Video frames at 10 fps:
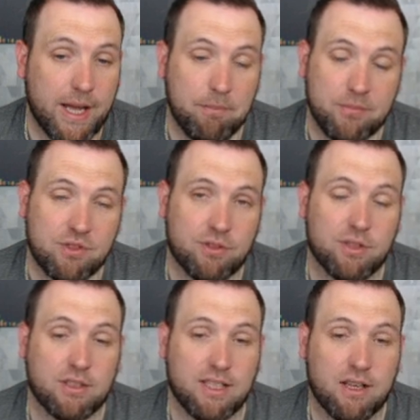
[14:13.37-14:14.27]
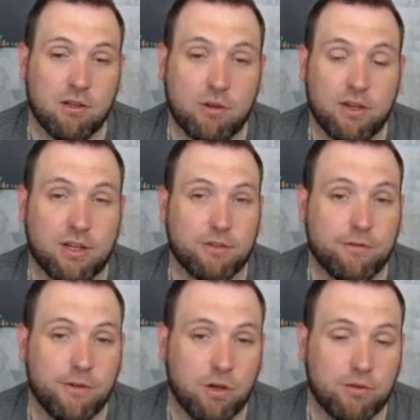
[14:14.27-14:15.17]
app, so you can download it on your
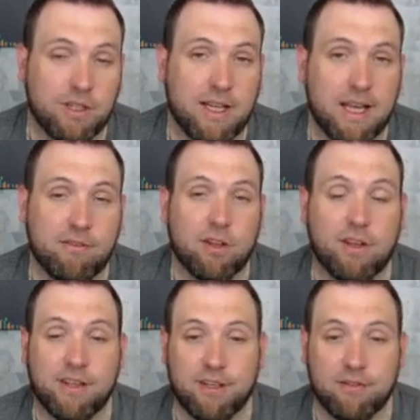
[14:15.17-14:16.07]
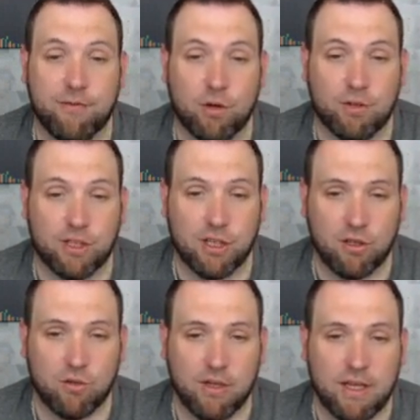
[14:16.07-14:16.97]
phone and have all the info to
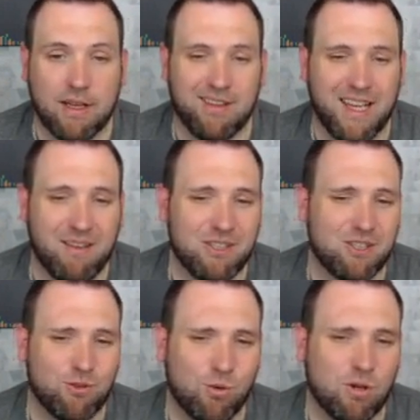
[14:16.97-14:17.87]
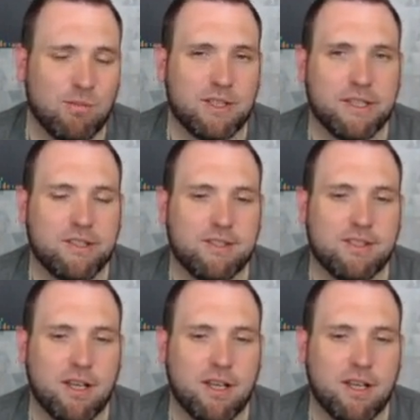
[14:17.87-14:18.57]
go. They have a store, but they just